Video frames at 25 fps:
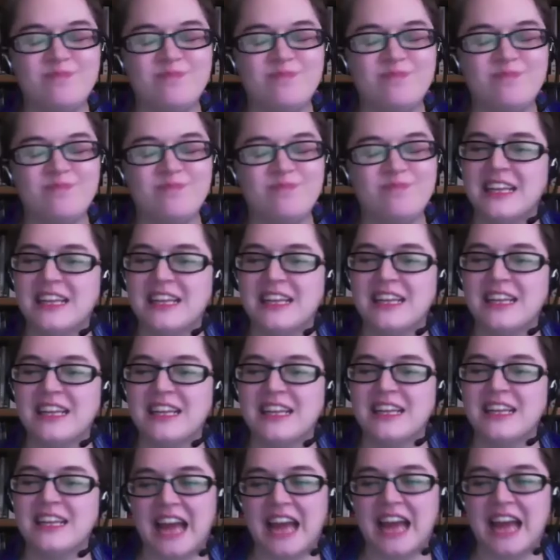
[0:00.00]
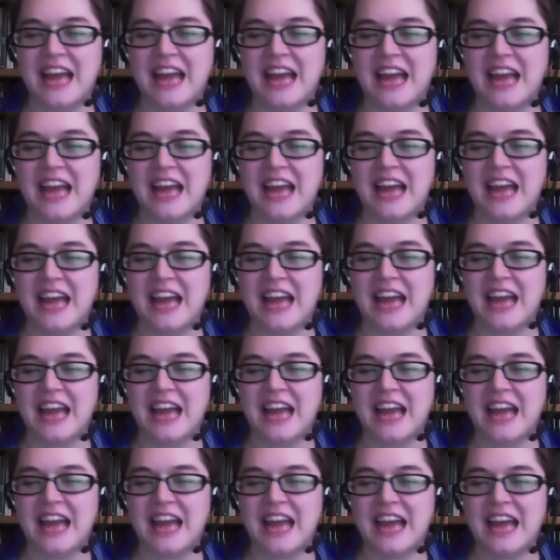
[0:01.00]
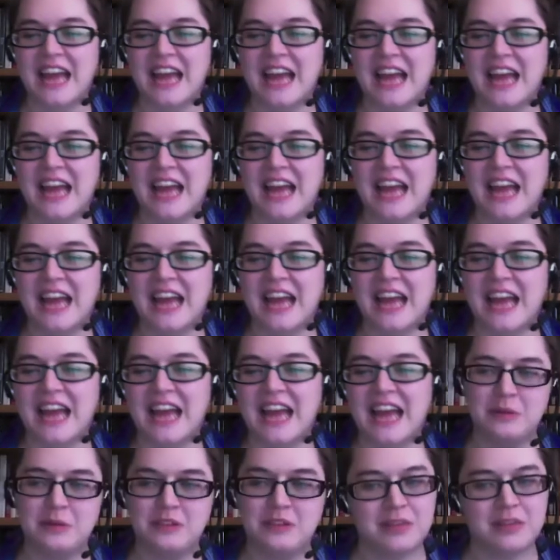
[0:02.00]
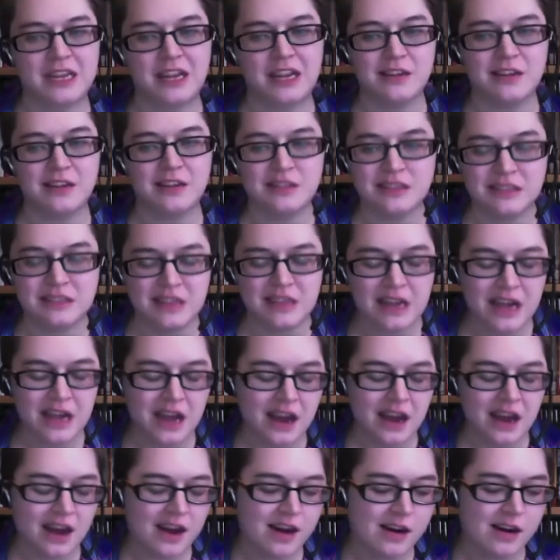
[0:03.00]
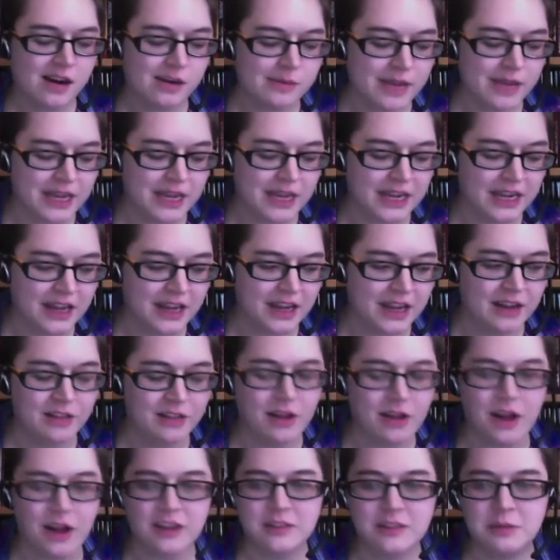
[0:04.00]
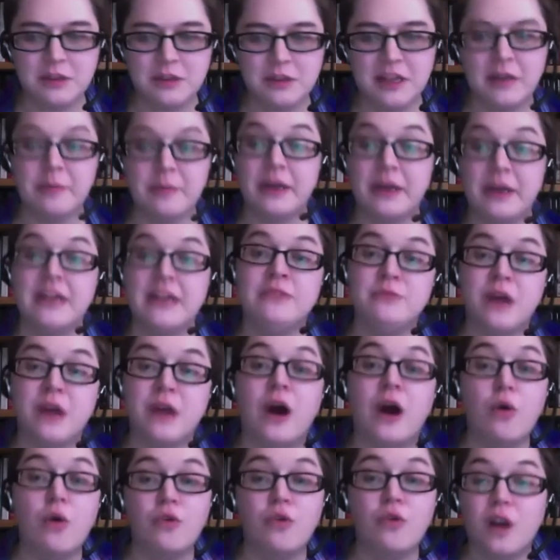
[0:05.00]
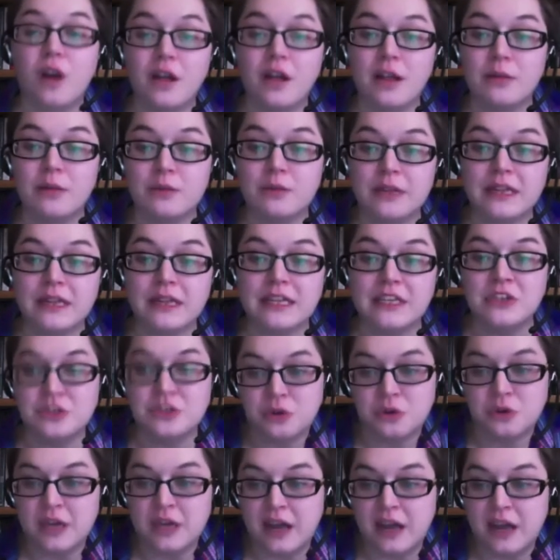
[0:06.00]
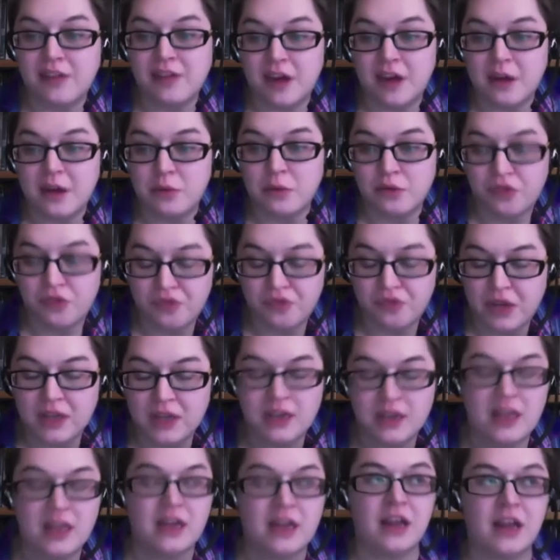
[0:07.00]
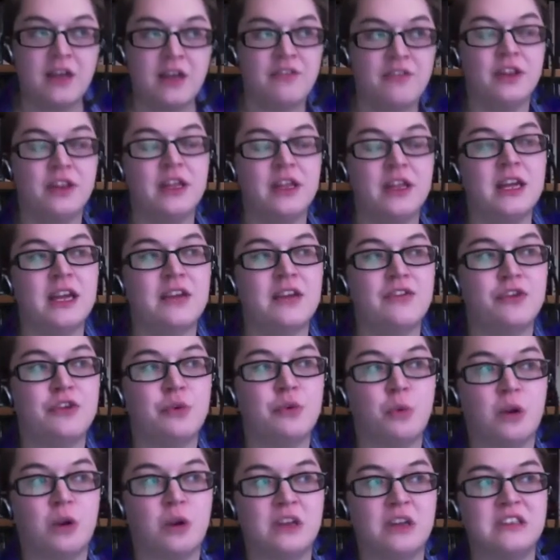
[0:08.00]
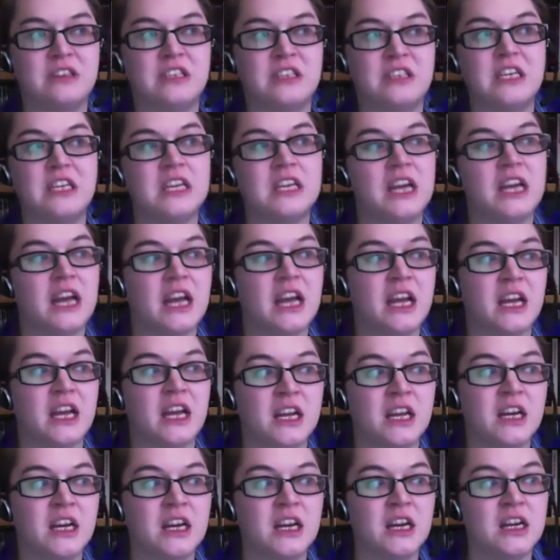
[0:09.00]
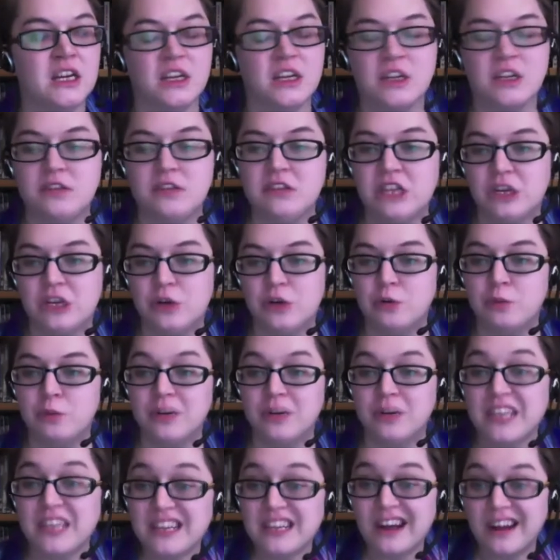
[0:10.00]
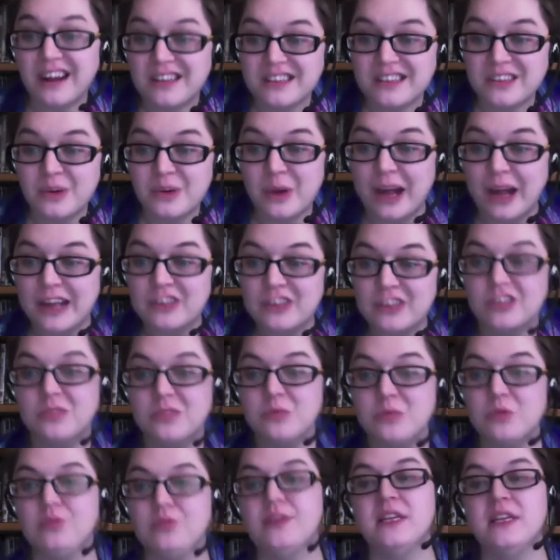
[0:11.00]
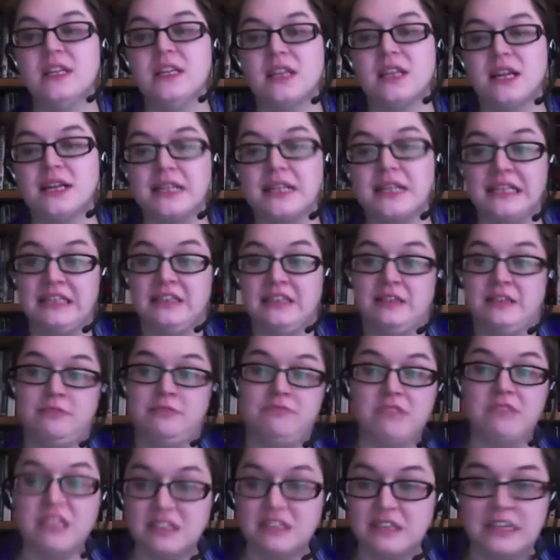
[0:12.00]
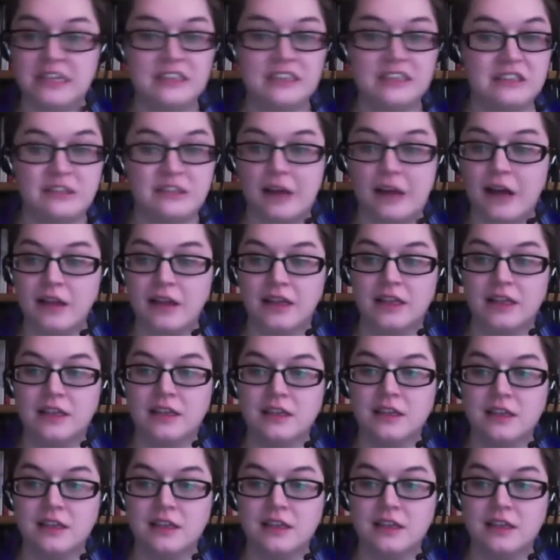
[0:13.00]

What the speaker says: like halfway through the second act, it's like the movie decides it's going to be something else, and it kind of lost me there. But overall, I really enjoyed it. I thought it was fun, and I feel like if you want to see a, pretty gonzo action movie, like it's solid.